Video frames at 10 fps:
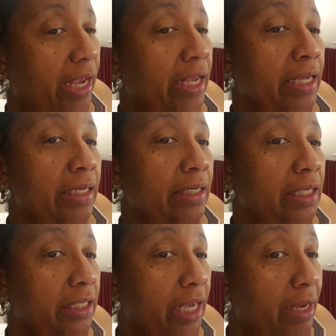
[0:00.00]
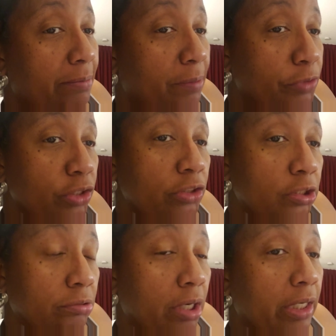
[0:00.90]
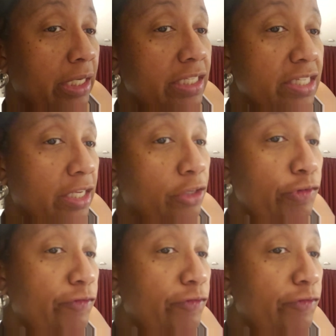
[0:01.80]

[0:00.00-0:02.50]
And he came up to the truck and he said, You